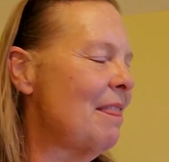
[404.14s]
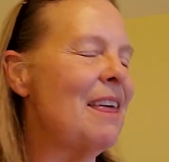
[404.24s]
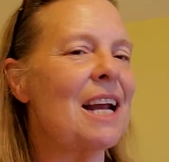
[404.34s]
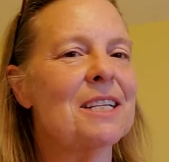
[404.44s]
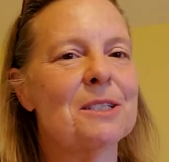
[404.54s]

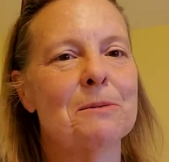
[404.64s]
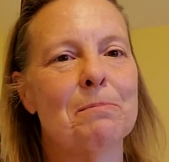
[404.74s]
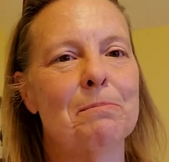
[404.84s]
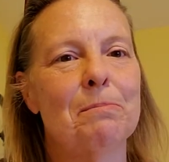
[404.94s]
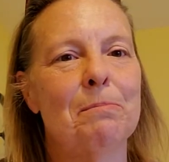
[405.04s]
That is
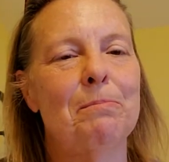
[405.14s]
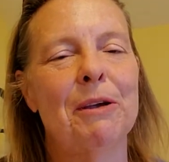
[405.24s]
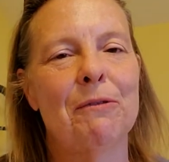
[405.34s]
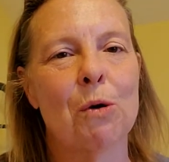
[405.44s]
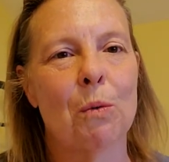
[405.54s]

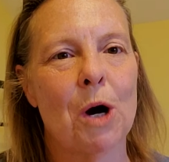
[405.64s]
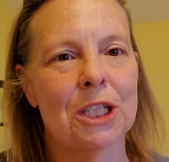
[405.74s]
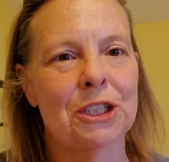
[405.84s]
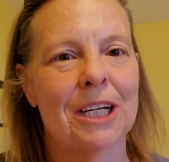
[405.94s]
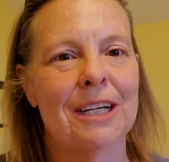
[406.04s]
before
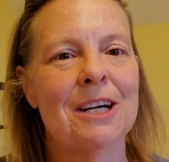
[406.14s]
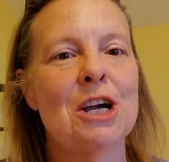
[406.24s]
washing.